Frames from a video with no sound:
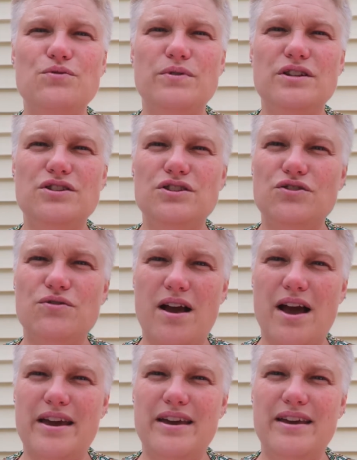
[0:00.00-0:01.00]
ones to
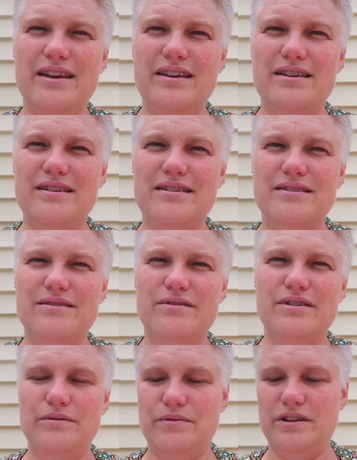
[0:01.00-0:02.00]
try it.
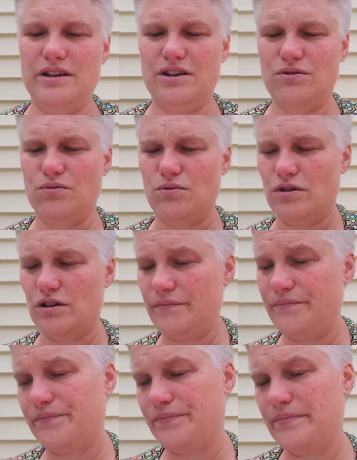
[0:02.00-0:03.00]
Really, really cool.
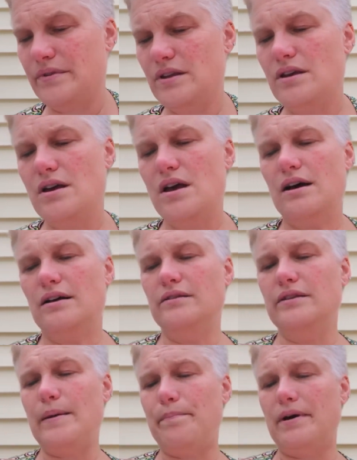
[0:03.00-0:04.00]

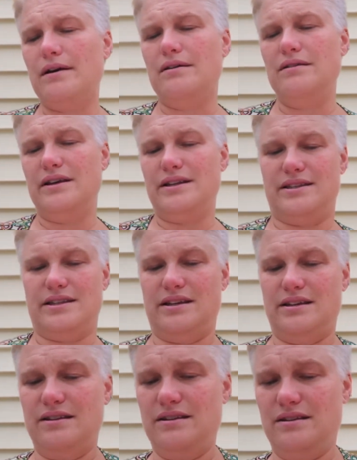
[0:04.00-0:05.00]
Lip
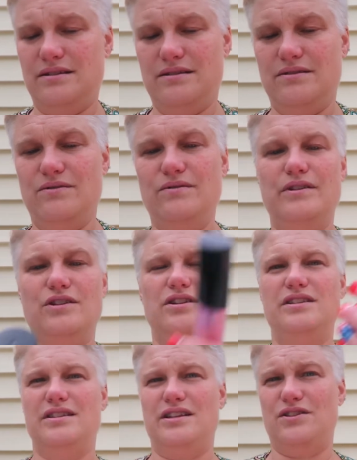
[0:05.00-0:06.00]
Glisten, which
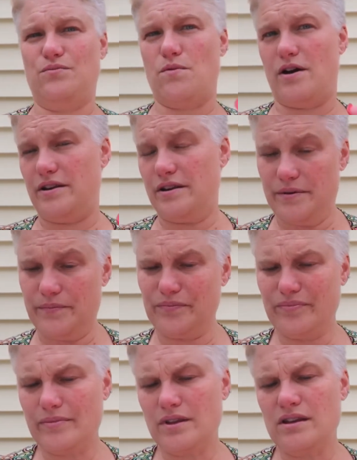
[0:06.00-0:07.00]
is this one.
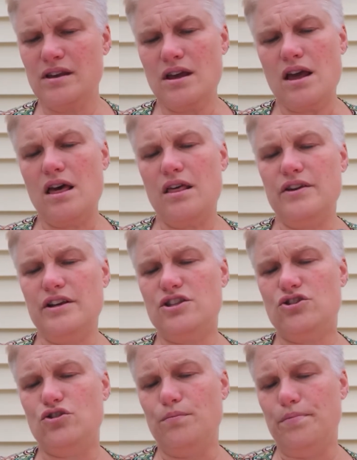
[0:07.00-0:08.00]
This
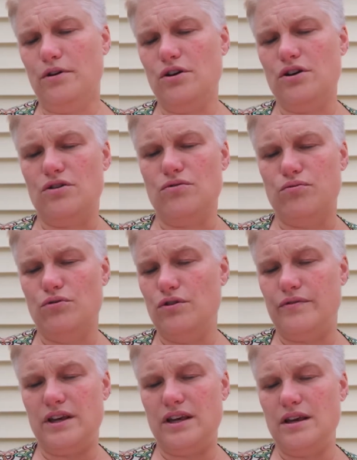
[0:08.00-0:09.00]
super
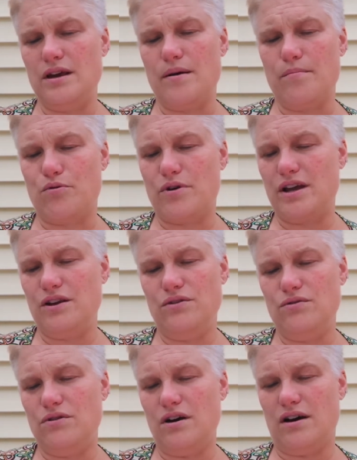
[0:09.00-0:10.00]
groovy brand
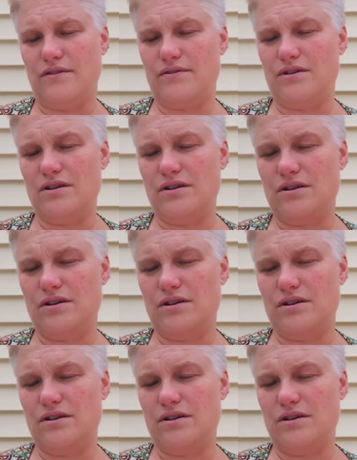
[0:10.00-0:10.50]
new color